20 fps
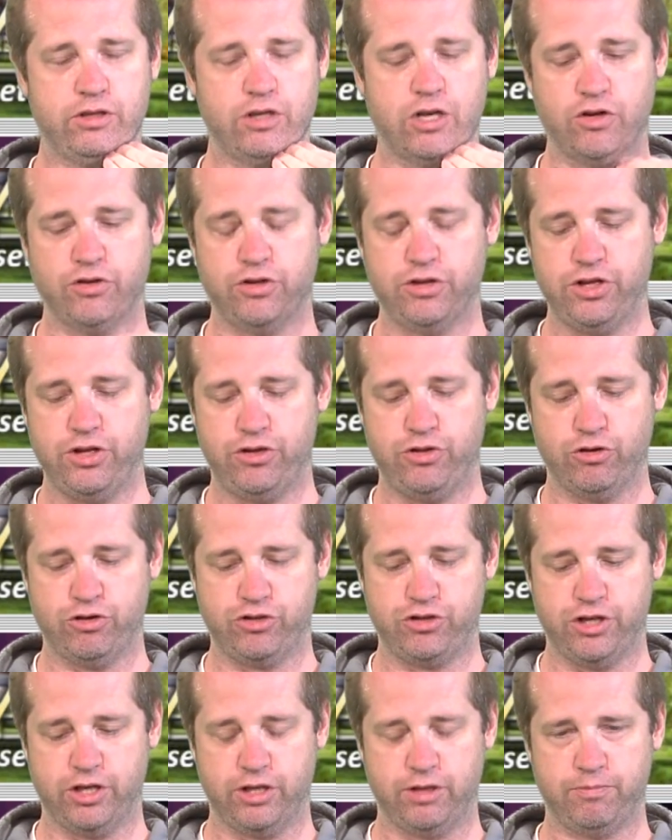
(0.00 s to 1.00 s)
underneath your
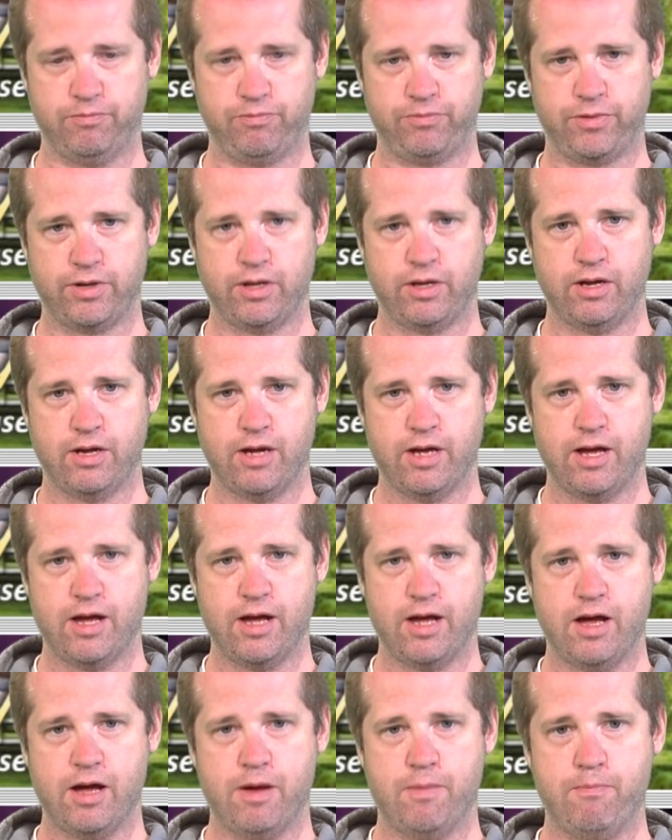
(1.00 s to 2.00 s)
chin.
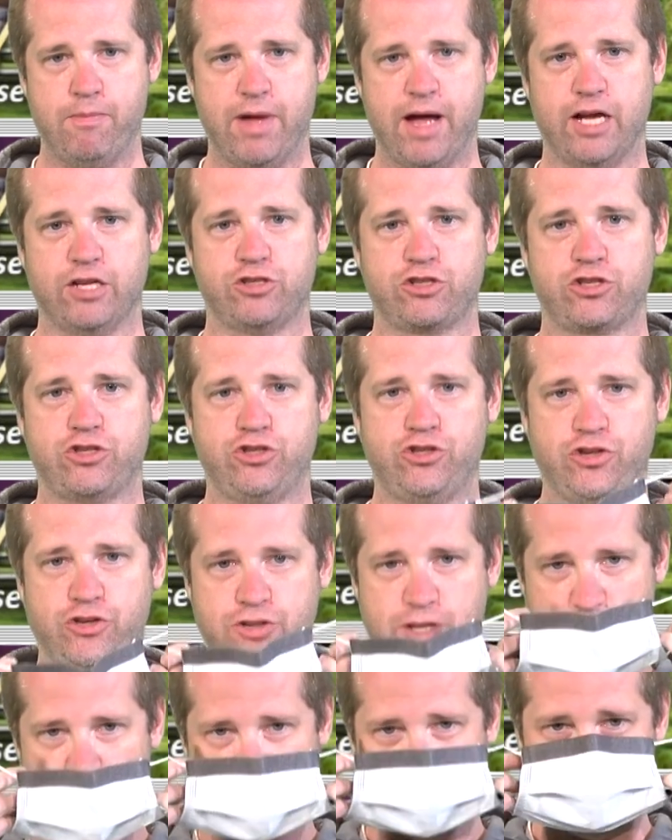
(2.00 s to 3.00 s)
Masks
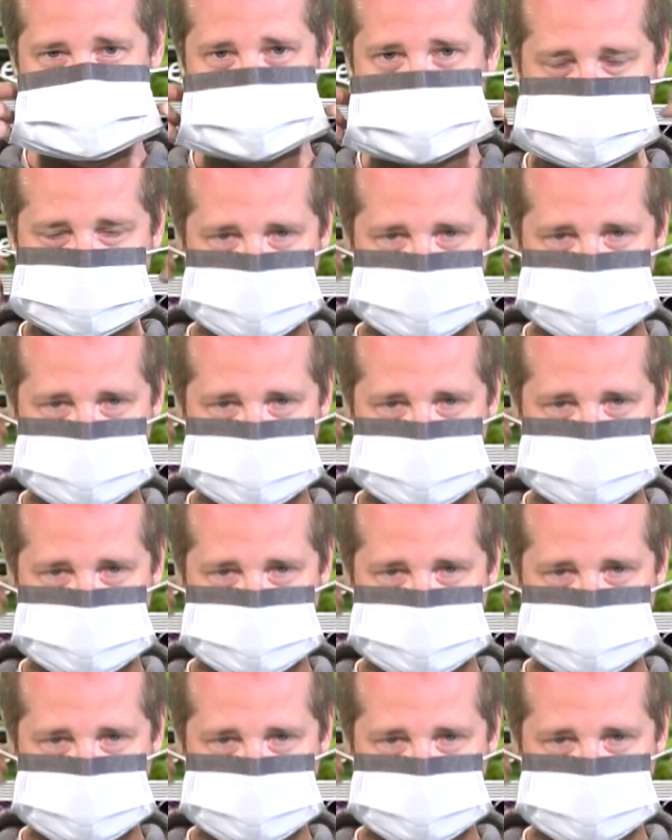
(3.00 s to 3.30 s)
should never